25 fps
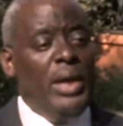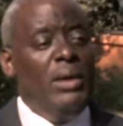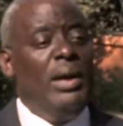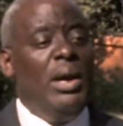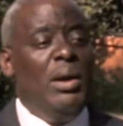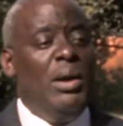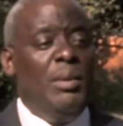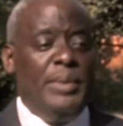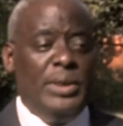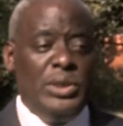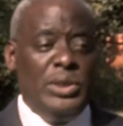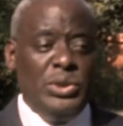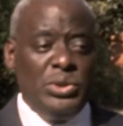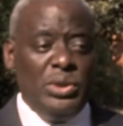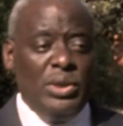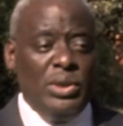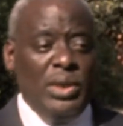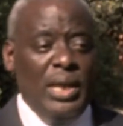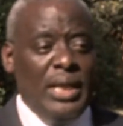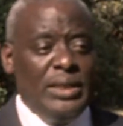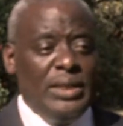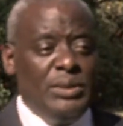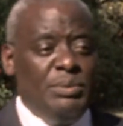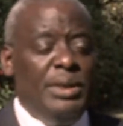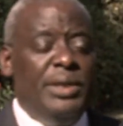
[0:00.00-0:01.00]
Well, our petition
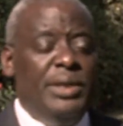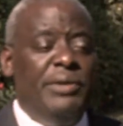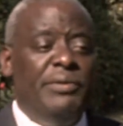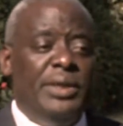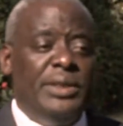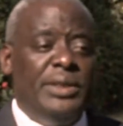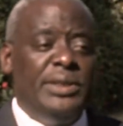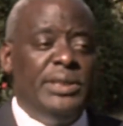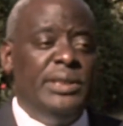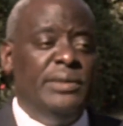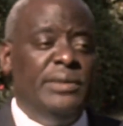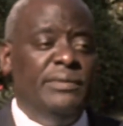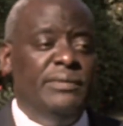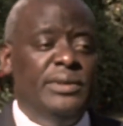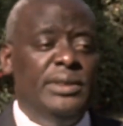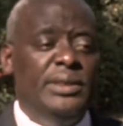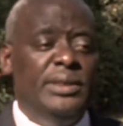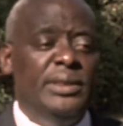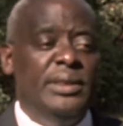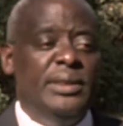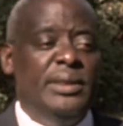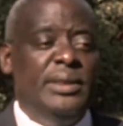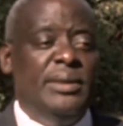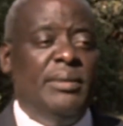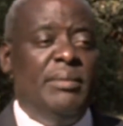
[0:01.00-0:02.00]
has been
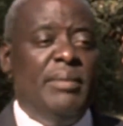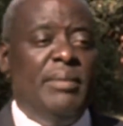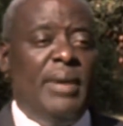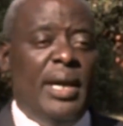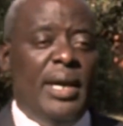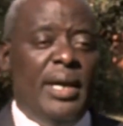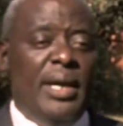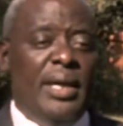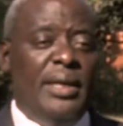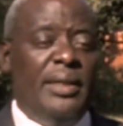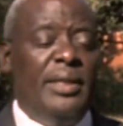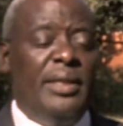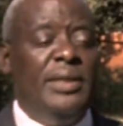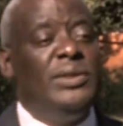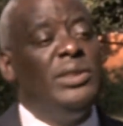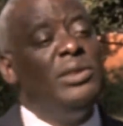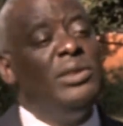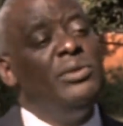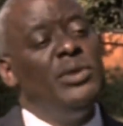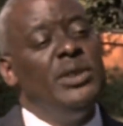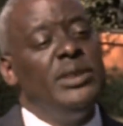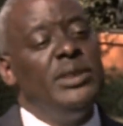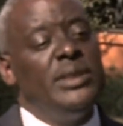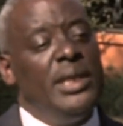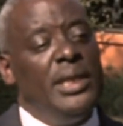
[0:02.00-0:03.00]
received by the
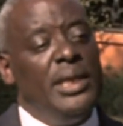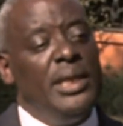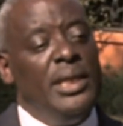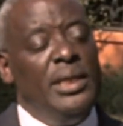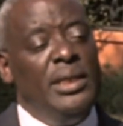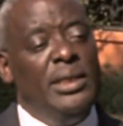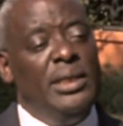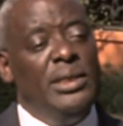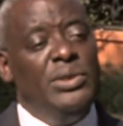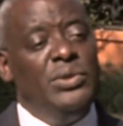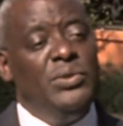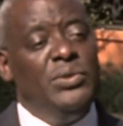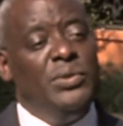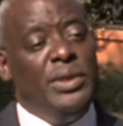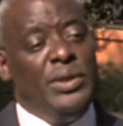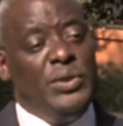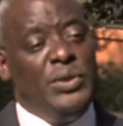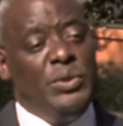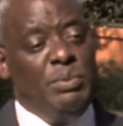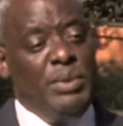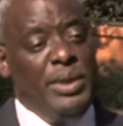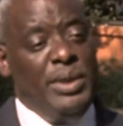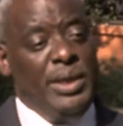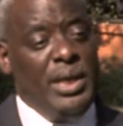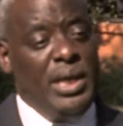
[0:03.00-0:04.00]
Secretary to the
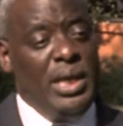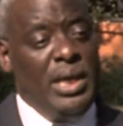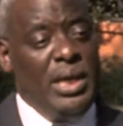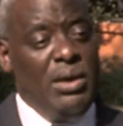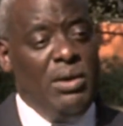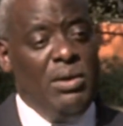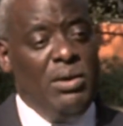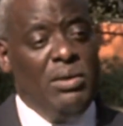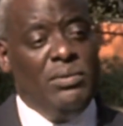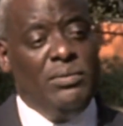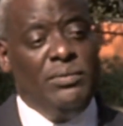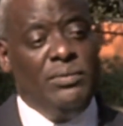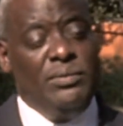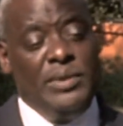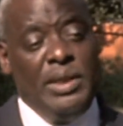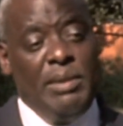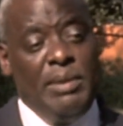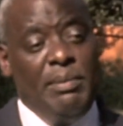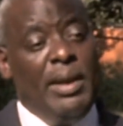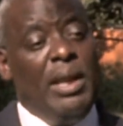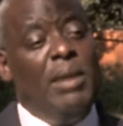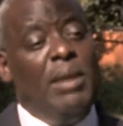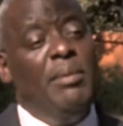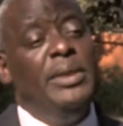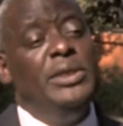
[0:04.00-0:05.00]
Speaker of
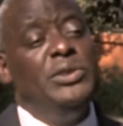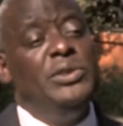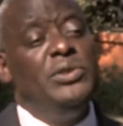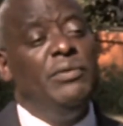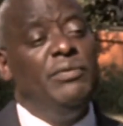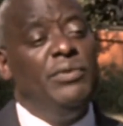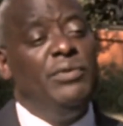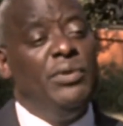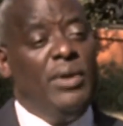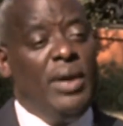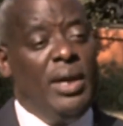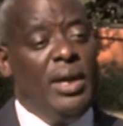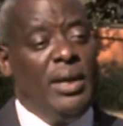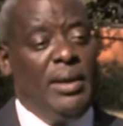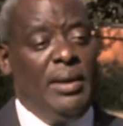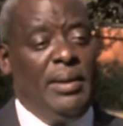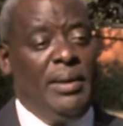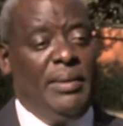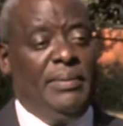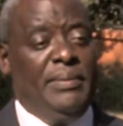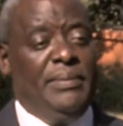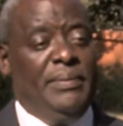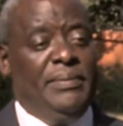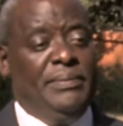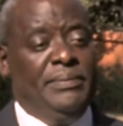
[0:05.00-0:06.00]
the Parliament of
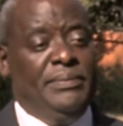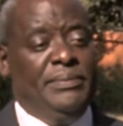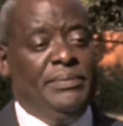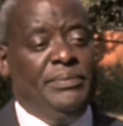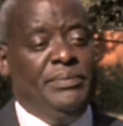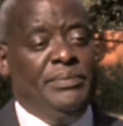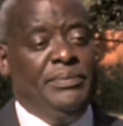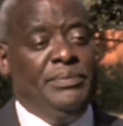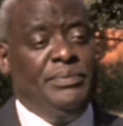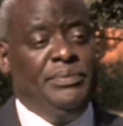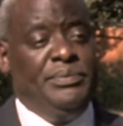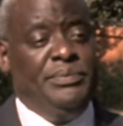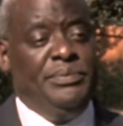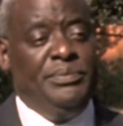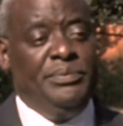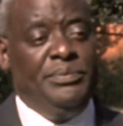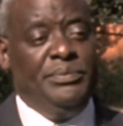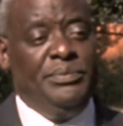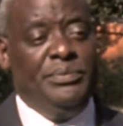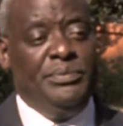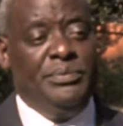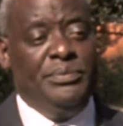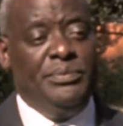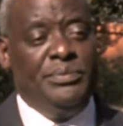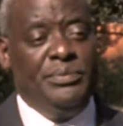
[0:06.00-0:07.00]
Uganda. What are you
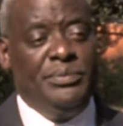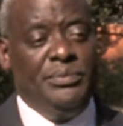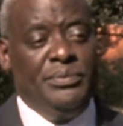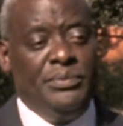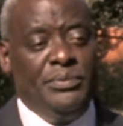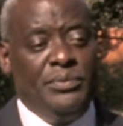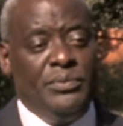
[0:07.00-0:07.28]
expecting?